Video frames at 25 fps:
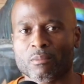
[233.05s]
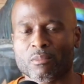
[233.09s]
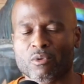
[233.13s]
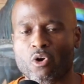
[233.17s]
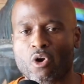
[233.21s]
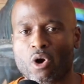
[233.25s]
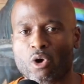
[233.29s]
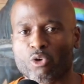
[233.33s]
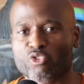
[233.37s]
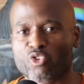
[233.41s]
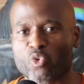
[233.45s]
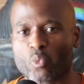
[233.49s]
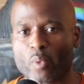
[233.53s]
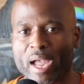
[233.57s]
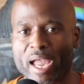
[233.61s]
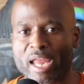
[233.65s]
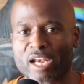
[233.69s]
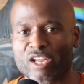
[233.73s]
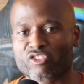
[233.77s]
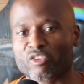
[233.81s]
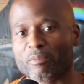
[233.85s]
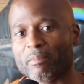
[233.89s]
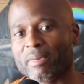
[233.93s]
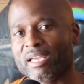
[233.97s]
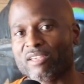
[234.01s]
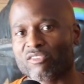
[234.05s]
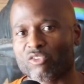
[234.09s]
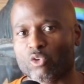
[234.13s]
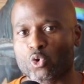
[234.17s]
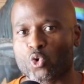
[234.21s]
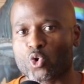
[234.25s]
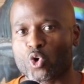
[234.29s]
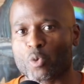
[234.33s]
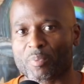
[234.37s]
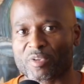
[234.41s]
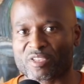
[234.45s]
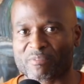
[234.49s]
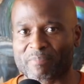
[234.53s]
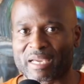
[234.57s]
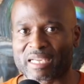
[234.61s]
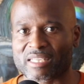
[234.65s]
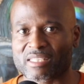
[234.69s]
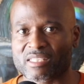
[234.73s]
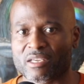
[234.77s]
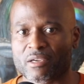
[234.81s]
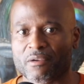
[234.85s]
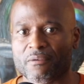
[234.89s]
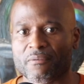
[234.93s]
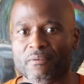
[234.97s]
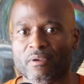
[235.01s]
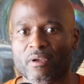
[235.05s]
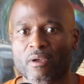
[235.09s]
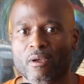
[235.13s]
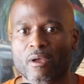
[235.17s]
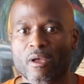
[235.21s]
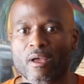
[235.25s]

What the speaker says: Cultural awareness from a historical perspective.